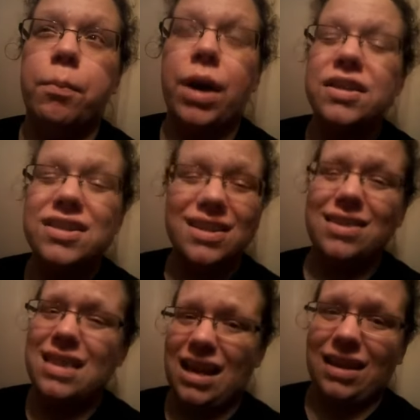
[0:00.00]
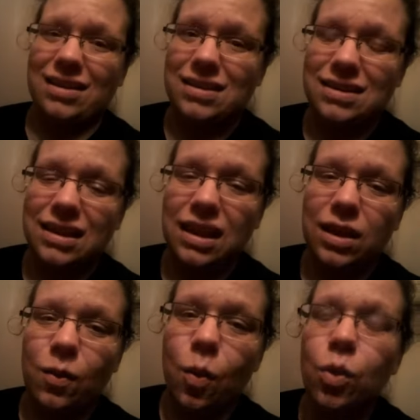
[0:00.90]
budget things
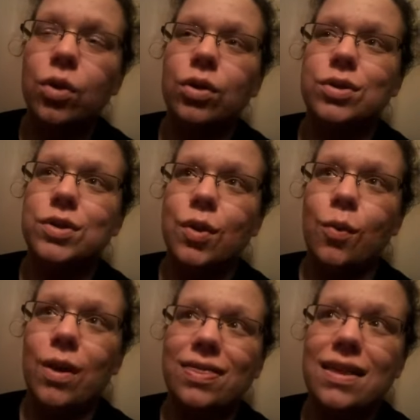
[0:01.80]
in order so when